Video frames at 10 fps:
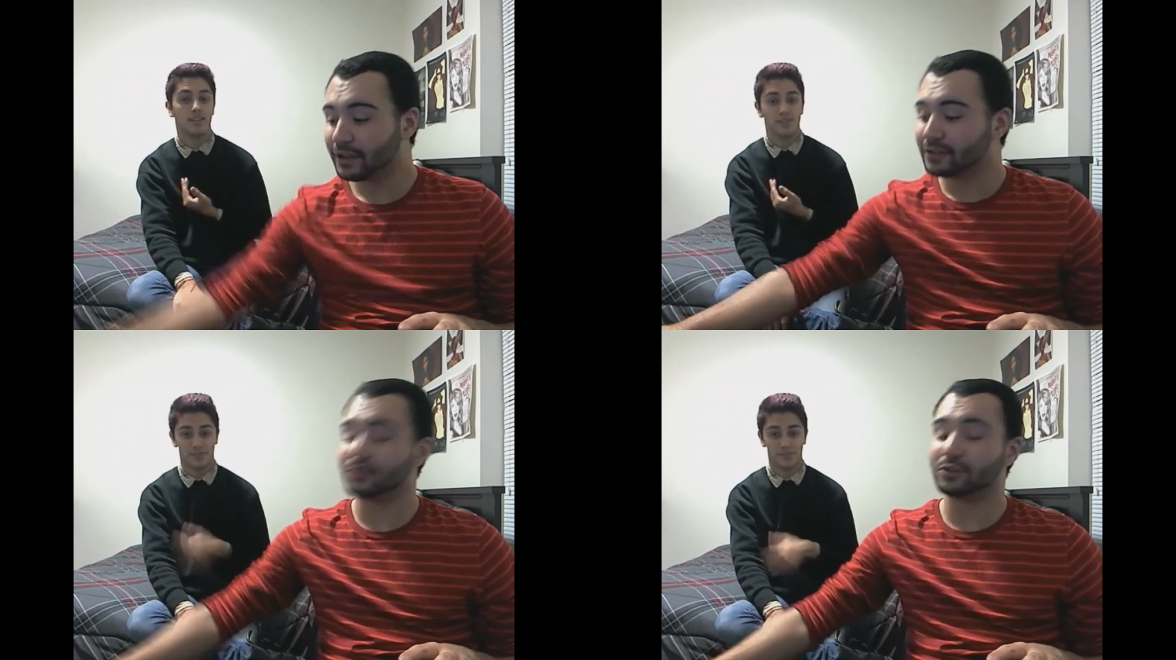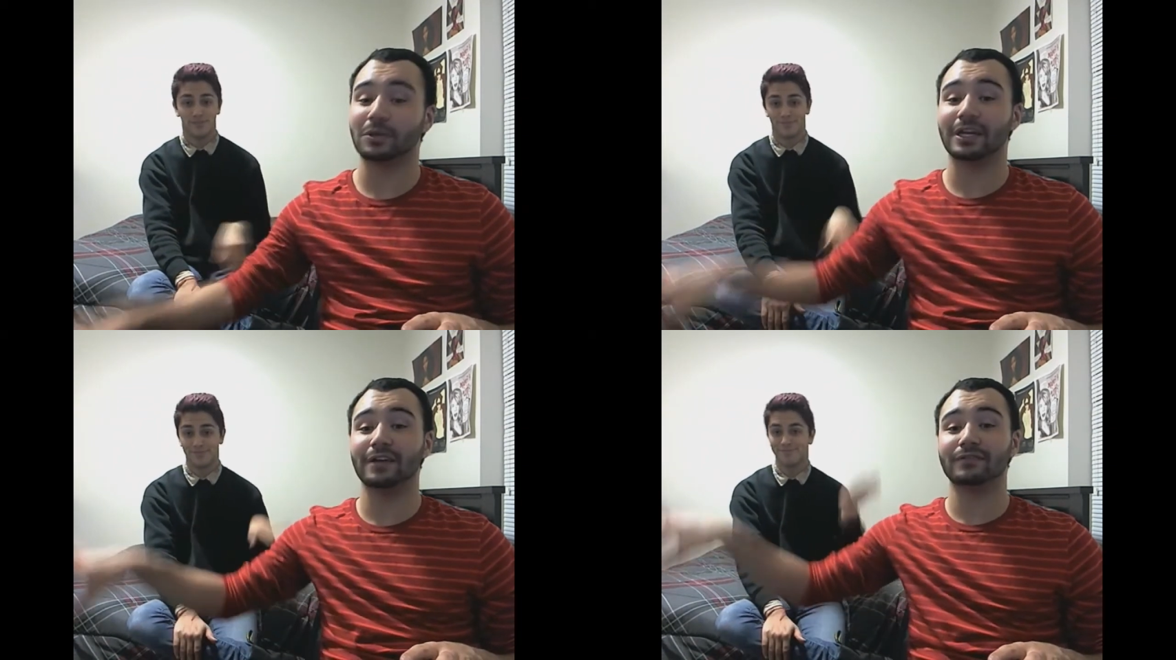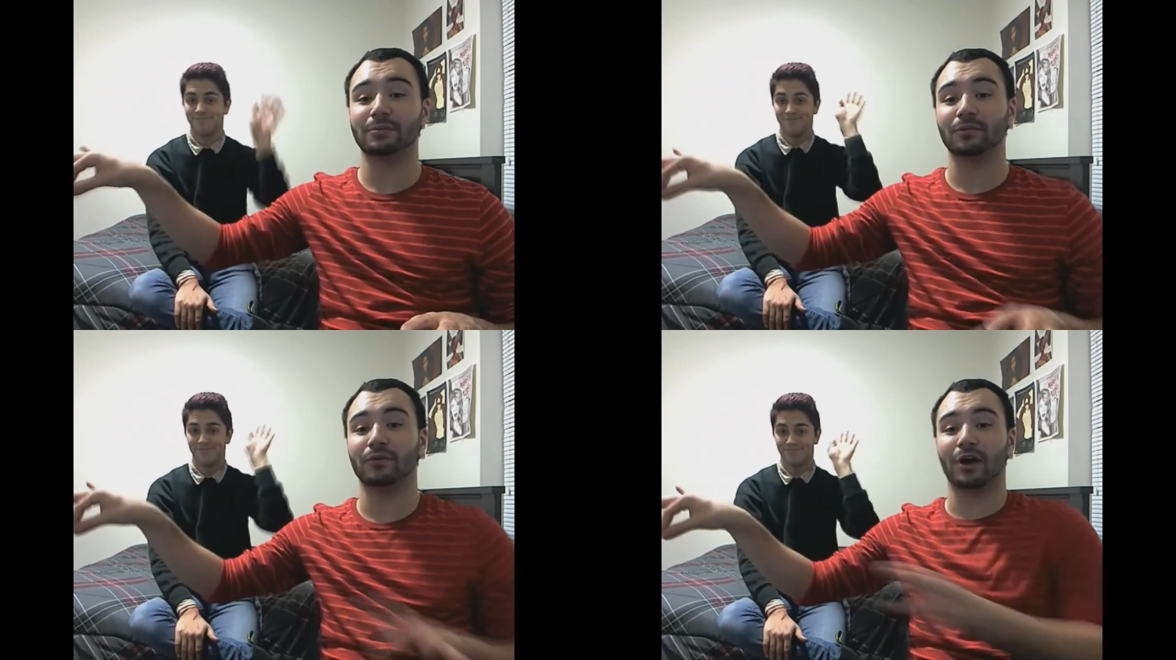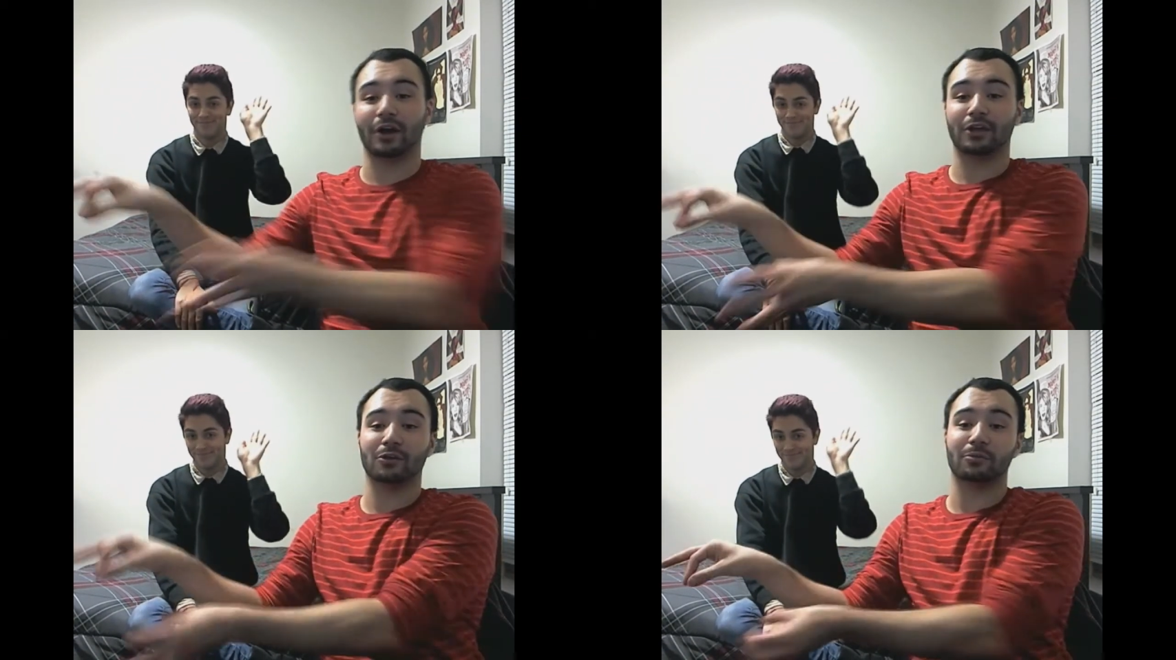Speaker 1: So you would lift up the
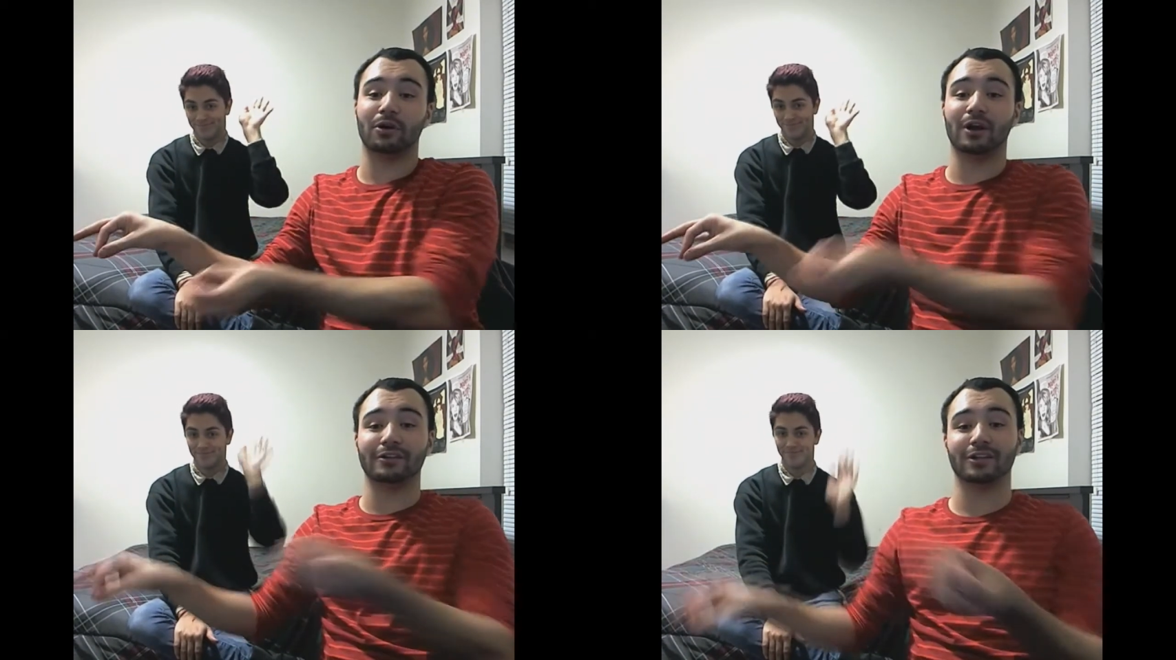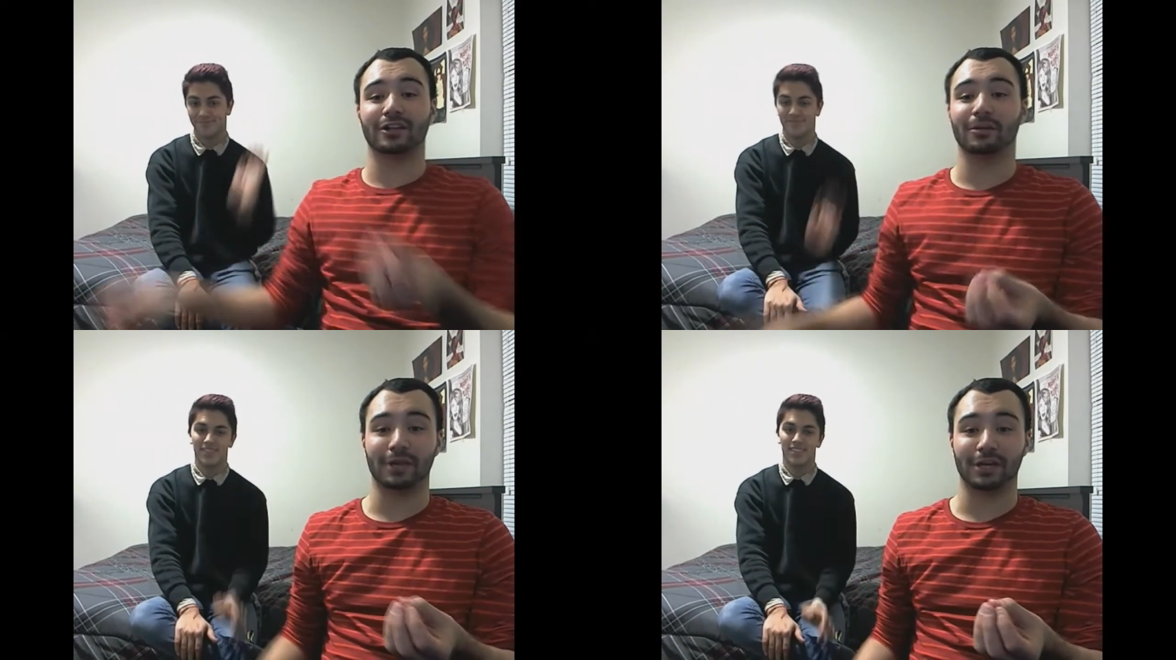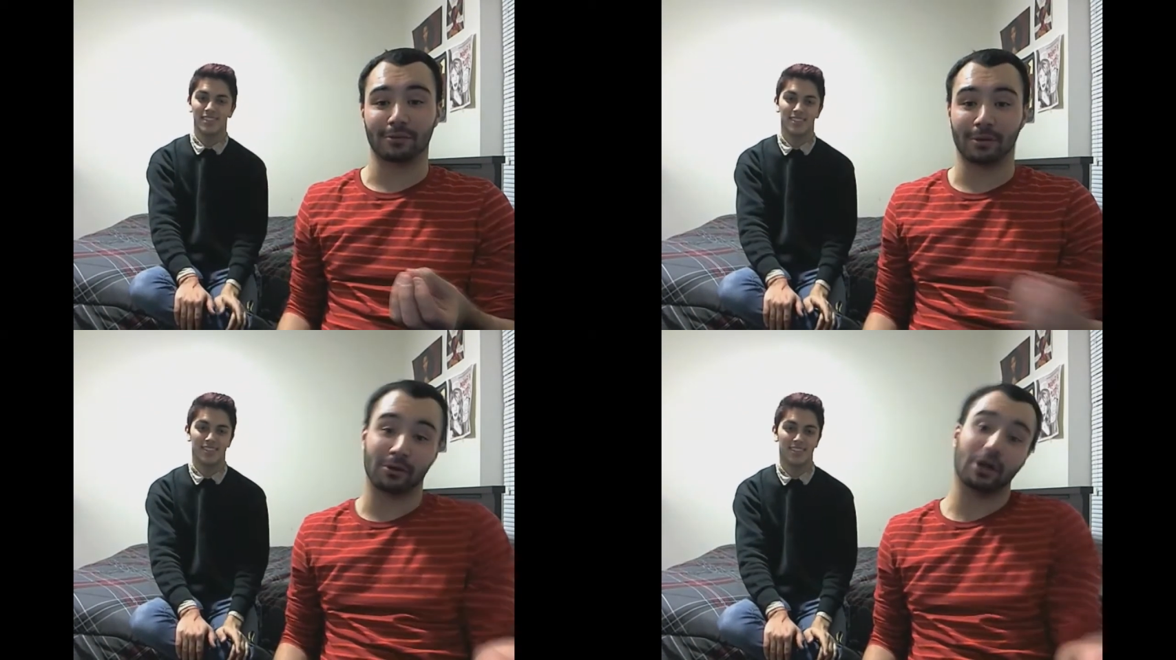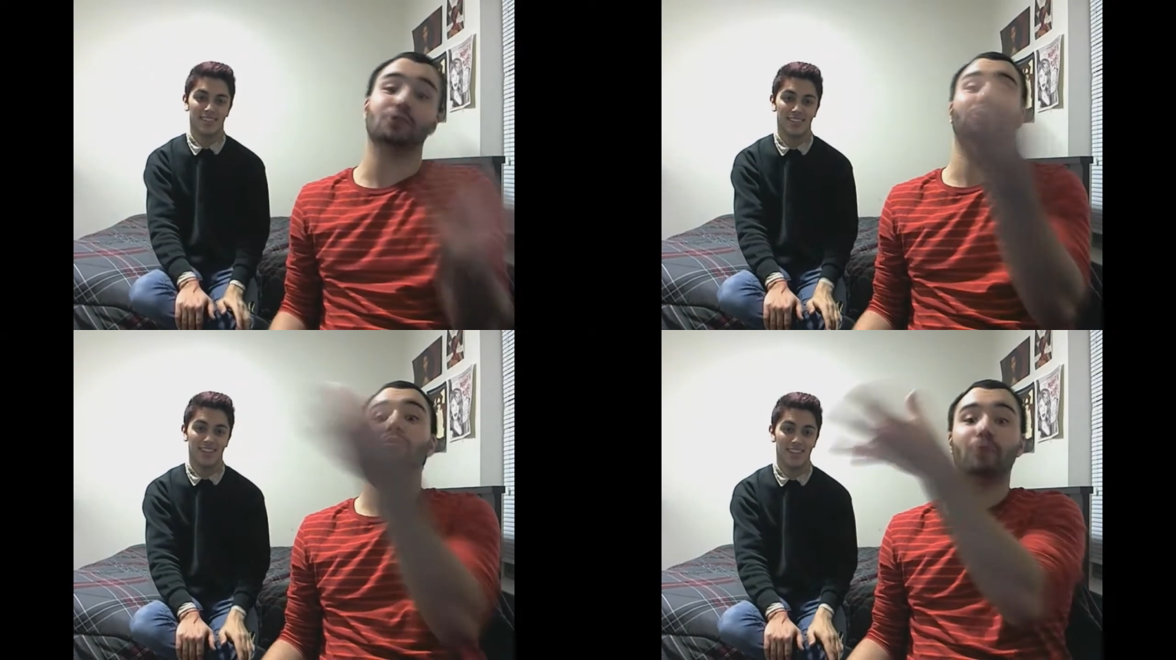rug, you pull out the chlamydia bubble, and
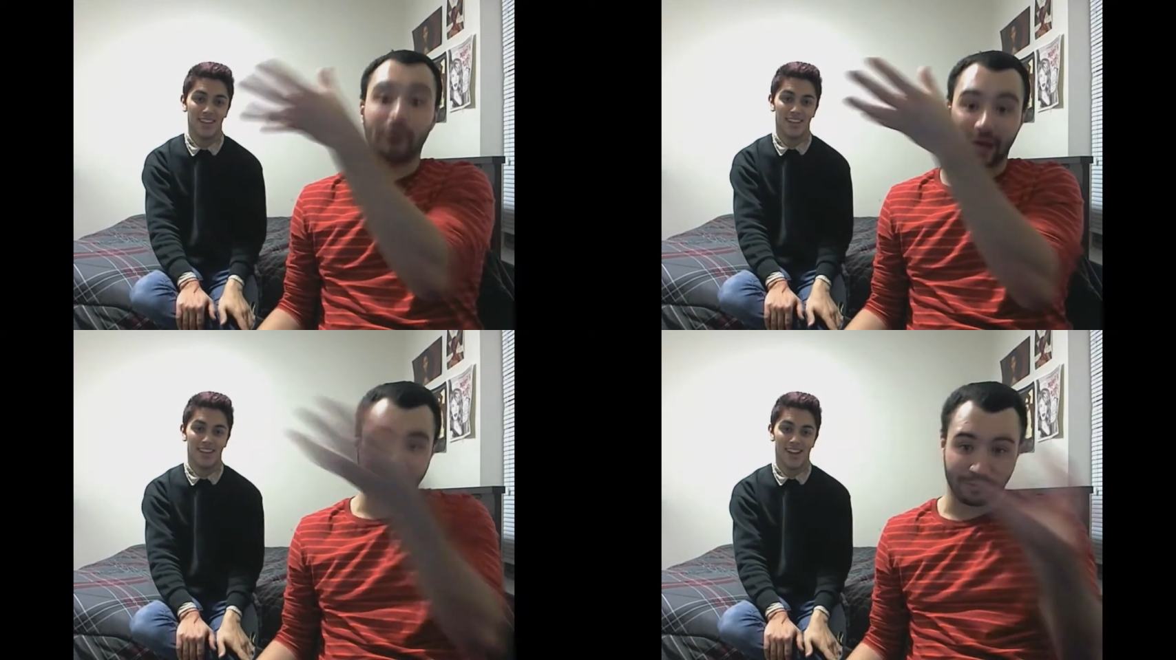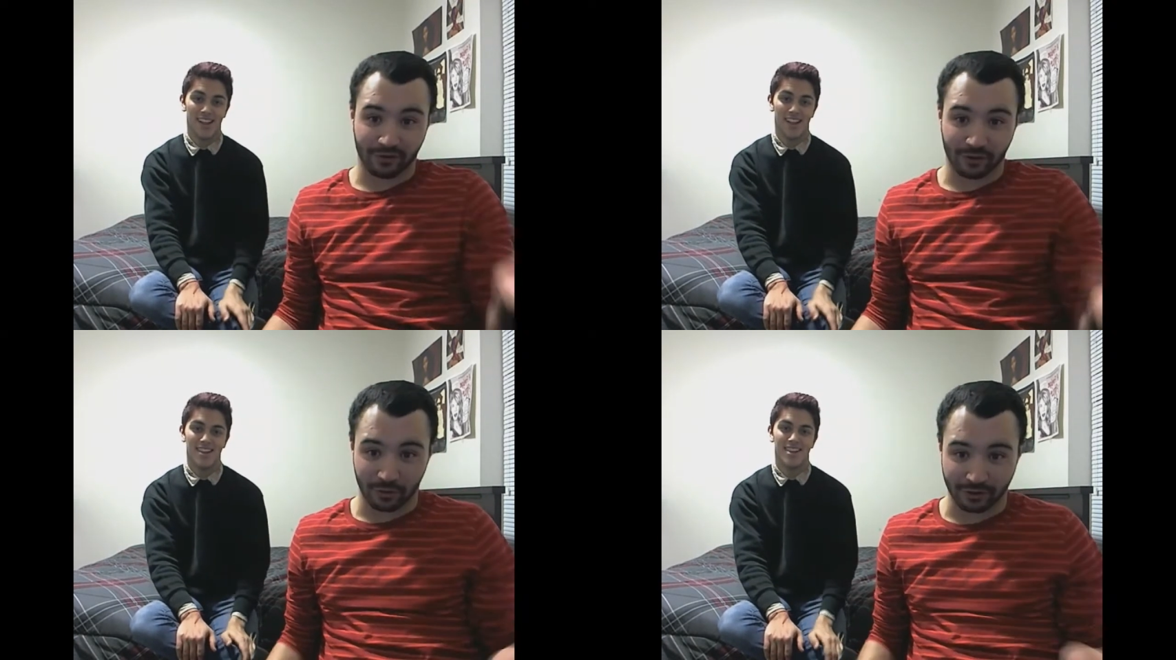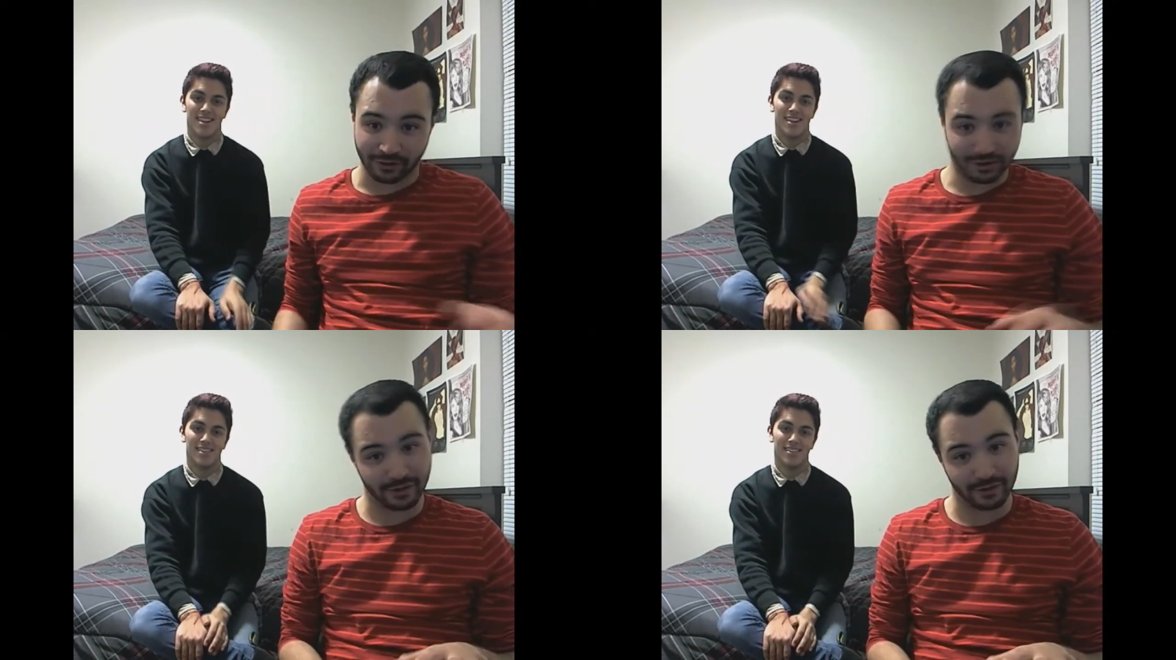you throw it at them for the world to know.